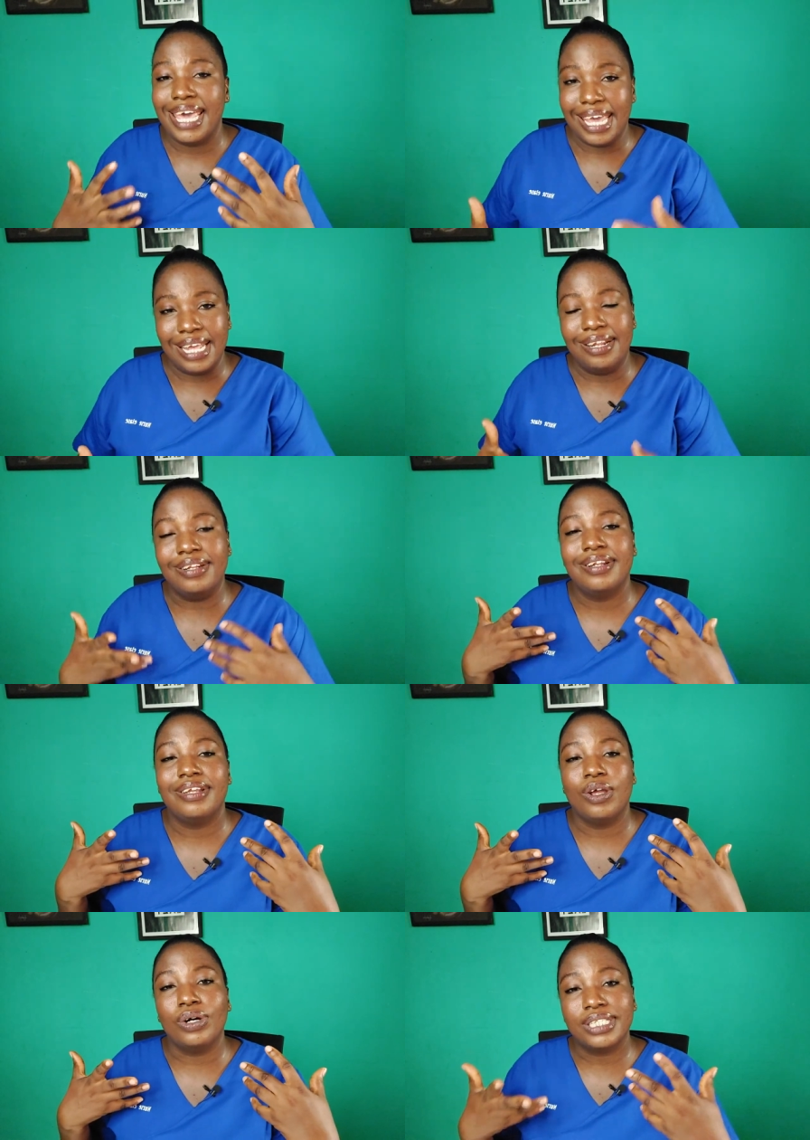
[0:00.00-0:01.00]
in
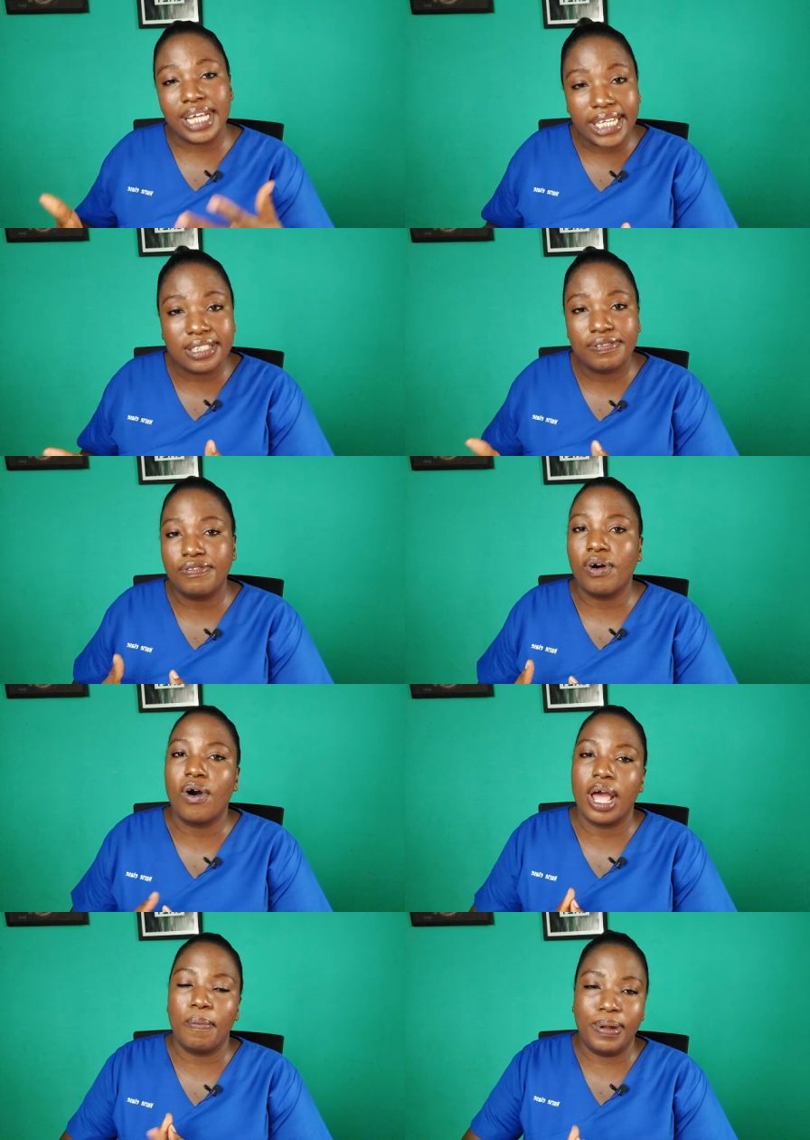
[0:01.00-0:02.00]
your search for
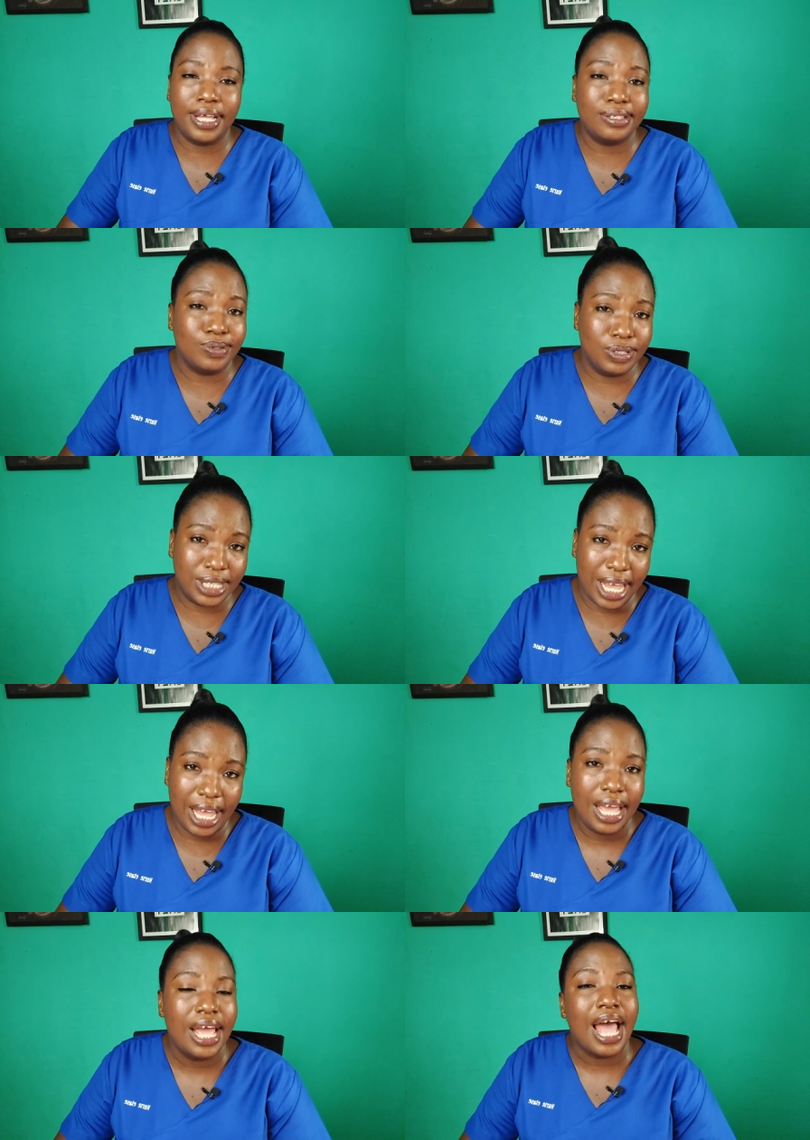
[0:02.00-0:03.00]
a place to
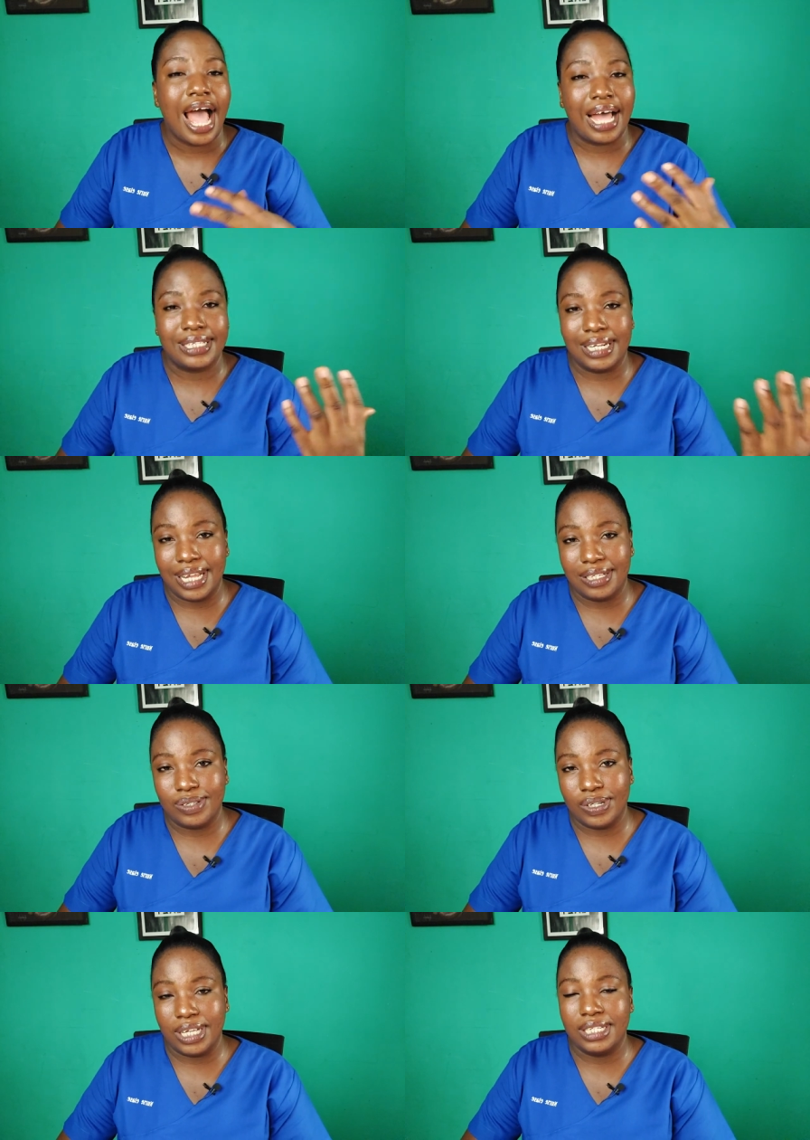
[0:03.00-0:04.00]
stay as a day
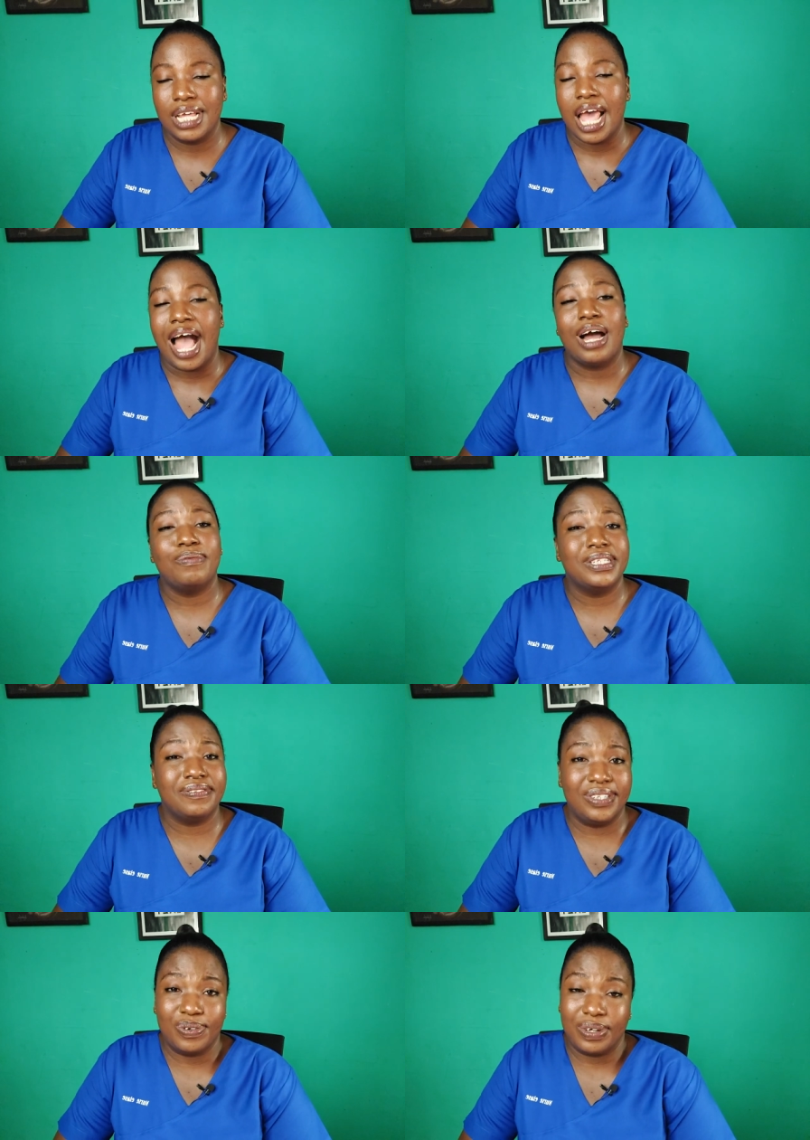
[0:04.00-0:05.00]
student. I hope this
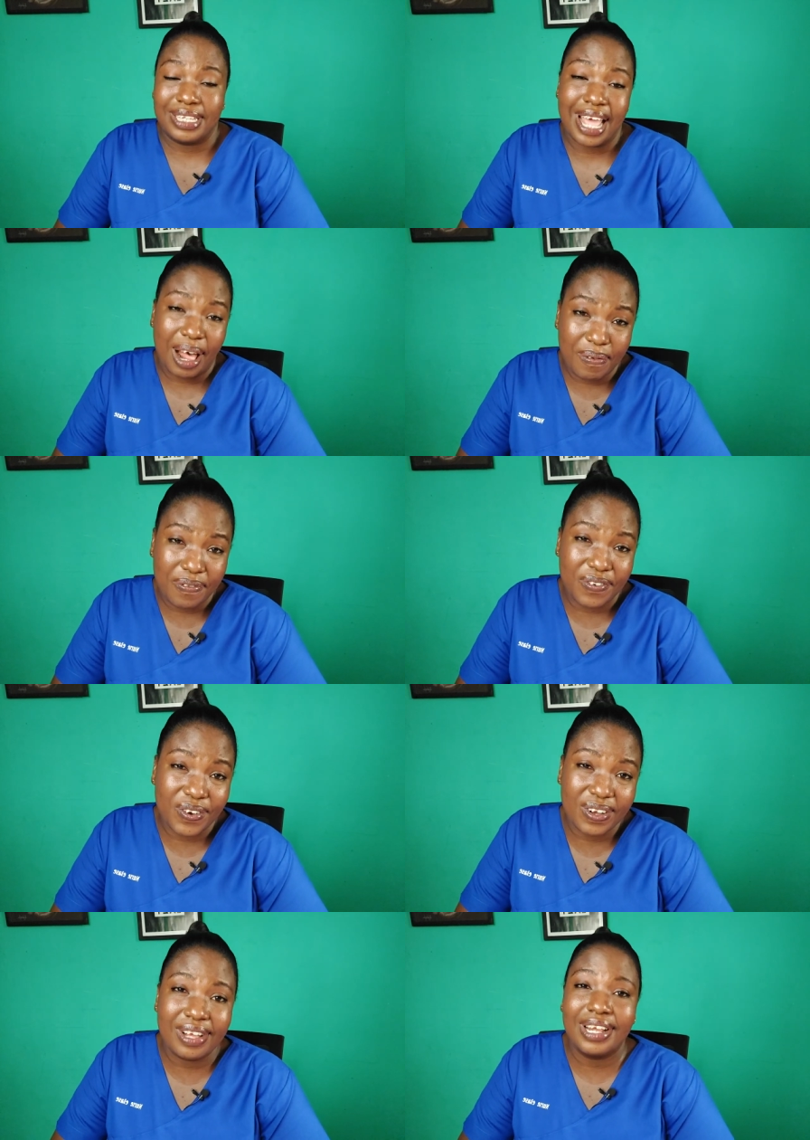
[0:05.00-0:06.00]
video was
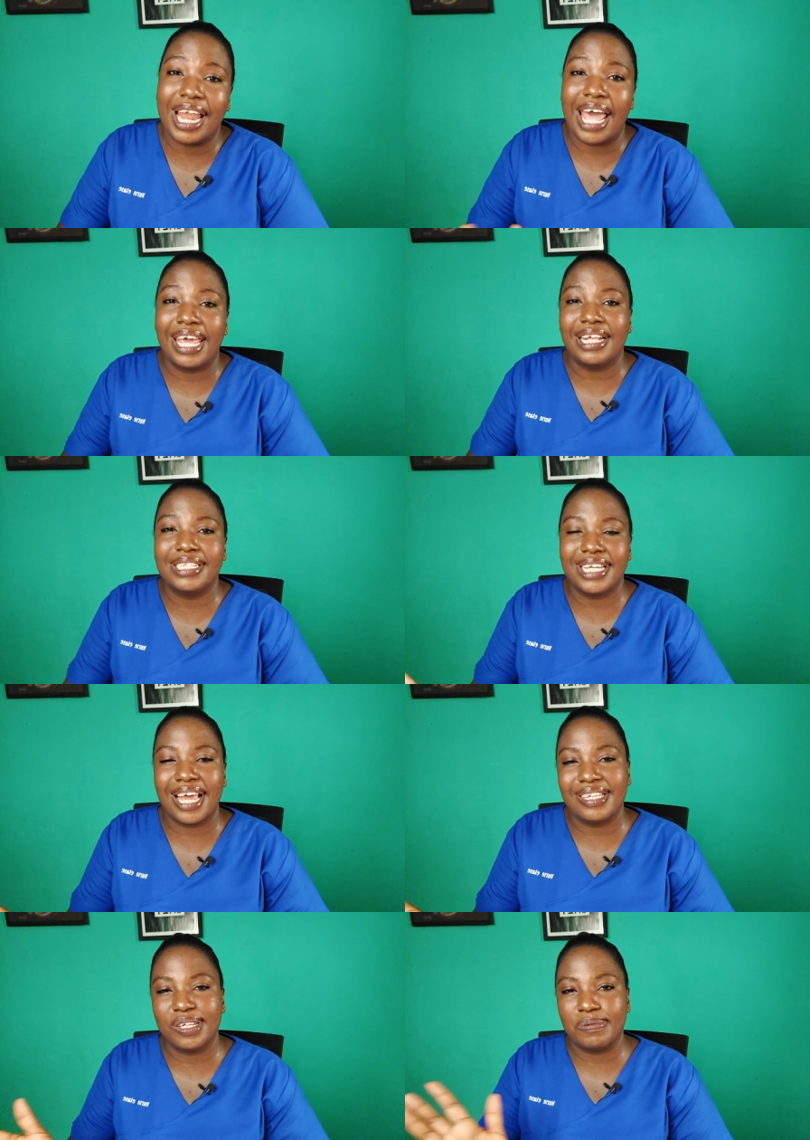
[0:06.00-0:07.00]
helpful. Like it, share,
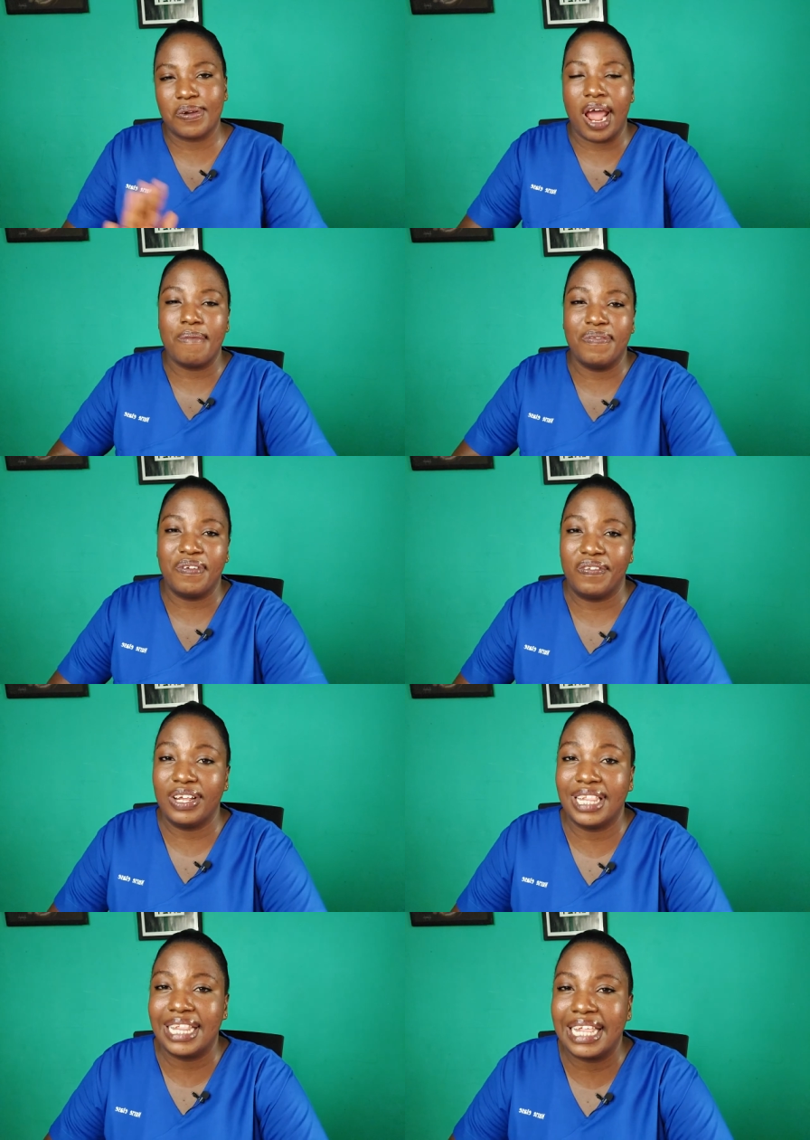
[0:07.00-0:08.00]
and subscribe if you've
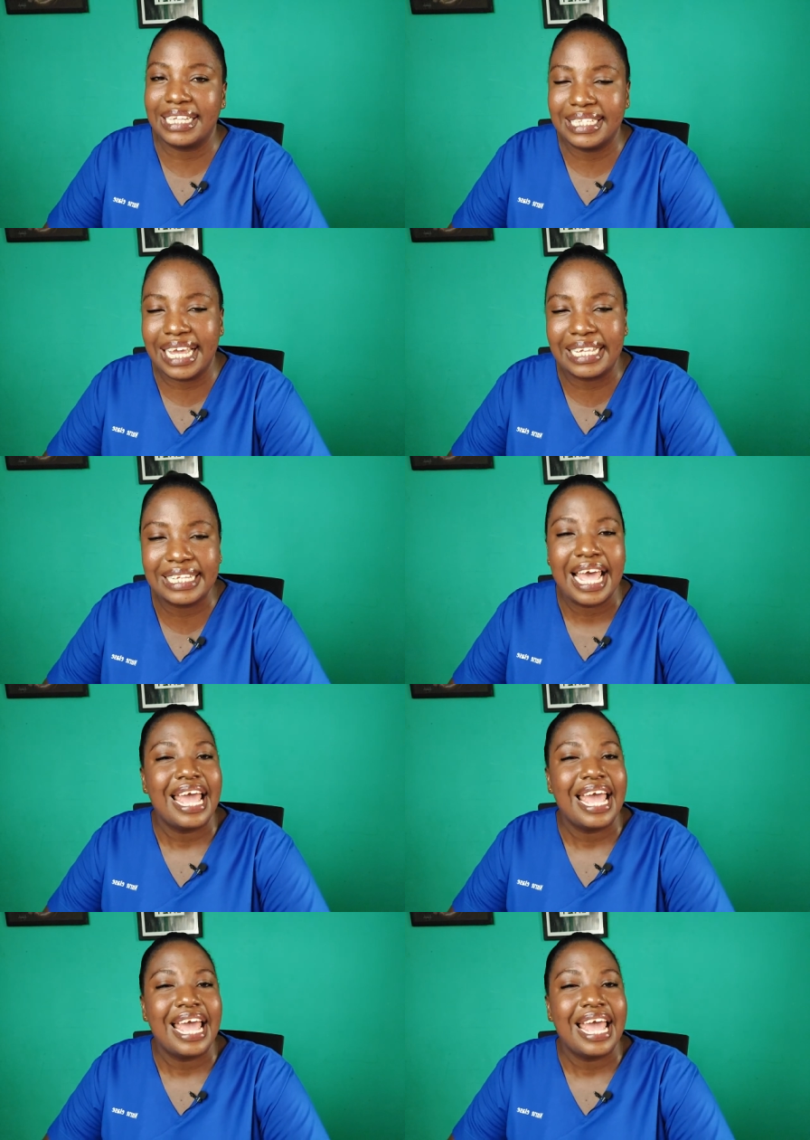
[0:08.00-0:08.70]
not done that yet.